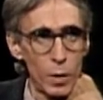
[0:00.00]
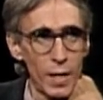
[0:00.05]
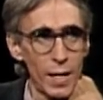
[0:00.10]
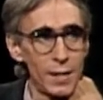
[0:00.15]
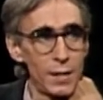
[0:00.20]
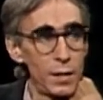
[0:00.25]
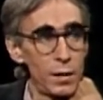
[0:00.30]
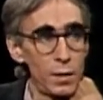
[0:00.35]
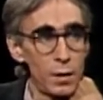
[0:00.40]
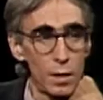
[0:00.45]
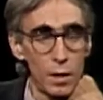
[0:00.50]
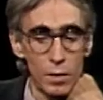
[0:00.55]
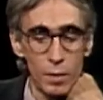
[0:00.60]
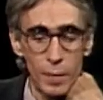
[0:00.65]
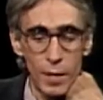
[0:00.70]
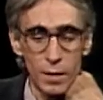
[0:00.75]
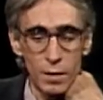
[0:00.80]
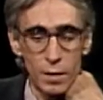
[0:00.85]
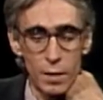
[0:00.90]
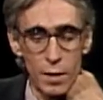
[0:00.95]
What I didn't know
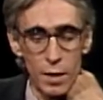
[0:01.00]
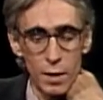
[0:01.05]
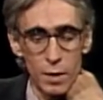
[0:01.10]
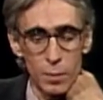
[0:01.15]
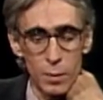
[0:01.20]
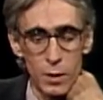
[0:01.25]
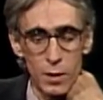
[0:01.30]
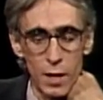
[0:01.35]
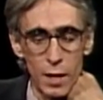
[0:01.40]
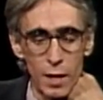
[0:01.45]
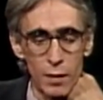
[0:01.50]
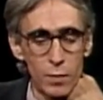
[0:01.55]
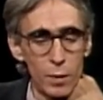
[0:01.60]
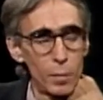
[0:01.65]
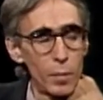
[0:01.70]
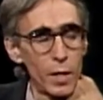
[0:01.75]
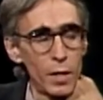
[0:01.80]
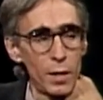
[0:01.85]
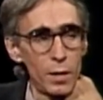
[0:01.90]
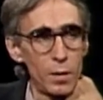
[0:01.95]
about the theater was that
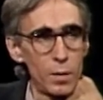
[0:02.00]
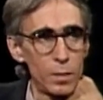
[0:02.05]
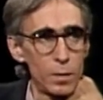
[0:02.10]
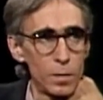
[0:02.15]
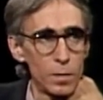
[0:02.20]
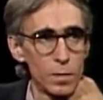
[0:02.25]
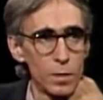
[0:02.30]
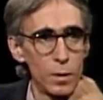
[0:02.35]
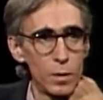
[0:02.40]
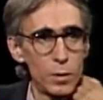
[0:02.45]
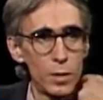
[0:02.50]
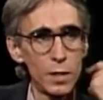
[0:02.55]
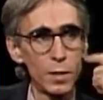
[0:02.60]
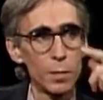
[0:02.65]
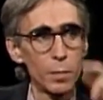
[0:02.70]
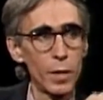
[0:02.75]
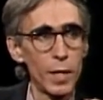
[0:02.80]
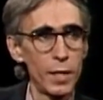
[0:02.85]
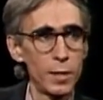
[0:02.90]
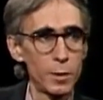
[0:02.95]
everybody who's in
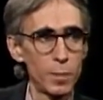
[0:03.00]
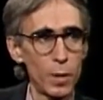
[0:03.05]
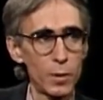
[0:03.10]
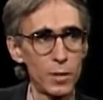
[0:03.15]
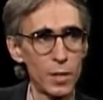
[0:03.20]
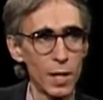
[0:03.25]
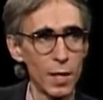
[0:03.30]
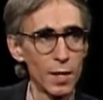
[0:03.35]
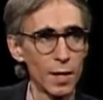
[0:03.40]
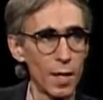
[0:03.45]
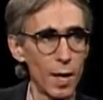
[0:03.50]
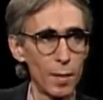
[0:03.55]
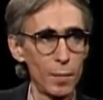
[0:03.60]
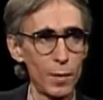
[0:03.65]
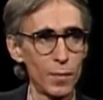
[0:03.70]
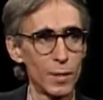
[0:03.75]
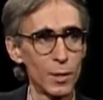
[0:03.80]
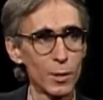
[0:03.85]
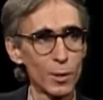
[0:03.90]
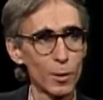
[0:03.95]
the play is supposed to get a
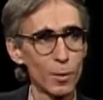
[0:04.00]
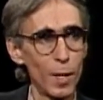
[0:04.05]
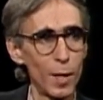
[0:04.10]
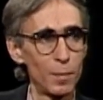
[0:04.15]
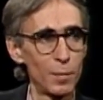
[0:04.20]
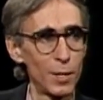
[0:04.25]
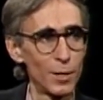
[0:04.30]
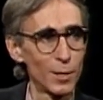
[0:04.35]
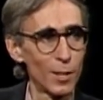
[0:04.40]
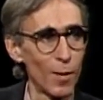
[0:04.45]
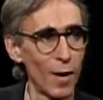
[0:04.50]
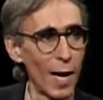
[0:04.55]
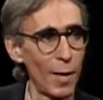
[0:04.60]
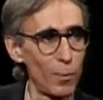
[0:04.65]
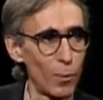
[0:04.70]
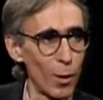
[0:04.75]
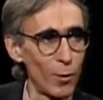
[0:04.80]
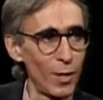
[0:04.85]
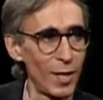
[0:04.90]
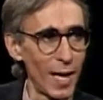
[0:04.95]
copy of the script, and so I
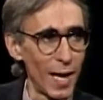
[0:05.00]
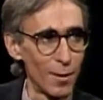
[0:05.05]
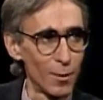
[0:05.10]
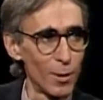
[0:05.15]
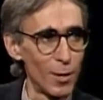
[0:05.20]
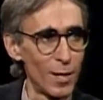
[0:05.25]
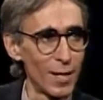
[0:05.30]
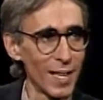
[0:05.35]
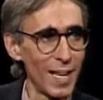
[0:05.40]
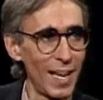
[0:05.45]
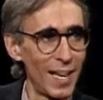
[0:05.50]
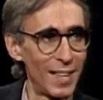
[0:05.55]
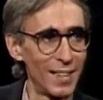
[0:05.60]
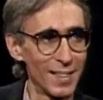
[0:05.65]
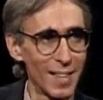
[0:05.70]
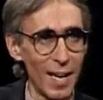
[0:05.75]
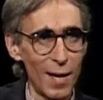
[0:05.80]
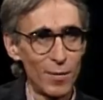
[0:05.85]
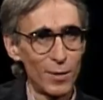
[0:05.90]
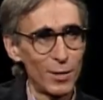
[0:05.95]
wrote it out
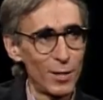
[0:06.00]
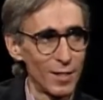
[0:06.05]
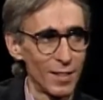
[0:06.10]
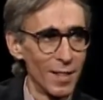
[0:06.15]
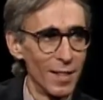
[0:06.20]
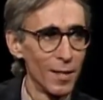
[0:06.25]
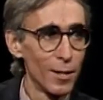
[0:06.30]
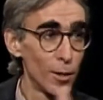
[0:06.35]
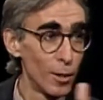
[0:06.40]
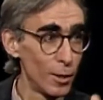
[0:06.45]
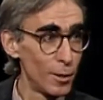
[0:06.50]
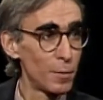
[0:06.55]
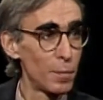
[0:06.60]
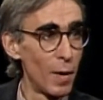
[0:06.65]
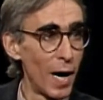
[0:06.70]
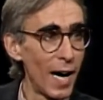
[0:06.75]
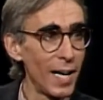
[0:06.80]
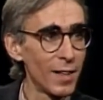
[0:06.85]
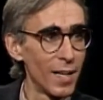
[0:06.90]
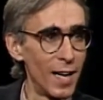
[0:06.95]
longhand, learned
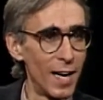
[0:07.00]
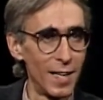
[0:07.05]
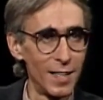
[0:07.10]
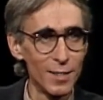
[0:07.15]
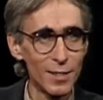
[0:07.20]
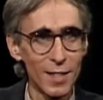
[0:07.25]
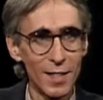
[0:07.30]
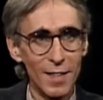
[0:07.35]
my lines.